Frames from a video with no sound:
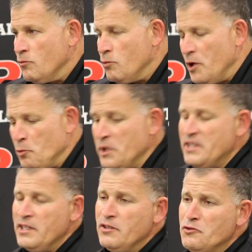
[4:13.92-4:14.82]
where we
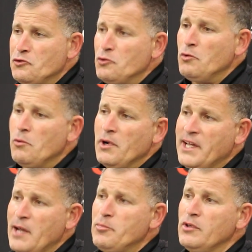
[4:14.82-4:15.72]
didn't do what we're
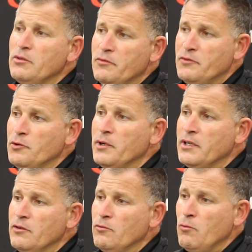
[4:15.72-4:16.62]
capable of
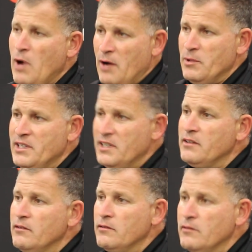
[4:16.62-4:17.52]
doing, why we
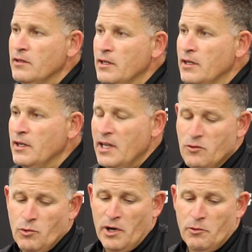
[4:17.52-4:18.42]
didn't,
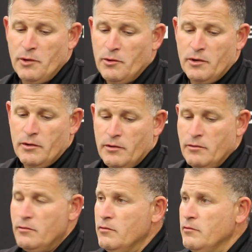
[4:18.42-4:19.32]
and where we were
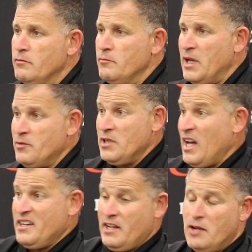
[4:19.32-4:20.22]
maybe
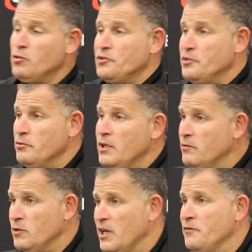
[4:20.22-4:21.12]
not able to,
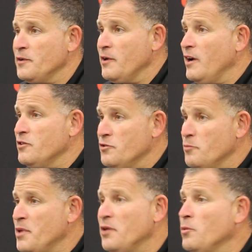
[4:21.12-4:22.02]
then we got to figure out, is there a
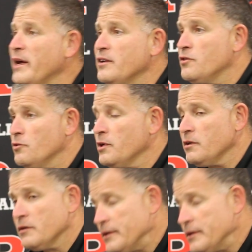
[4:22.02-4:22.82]
better way to do it?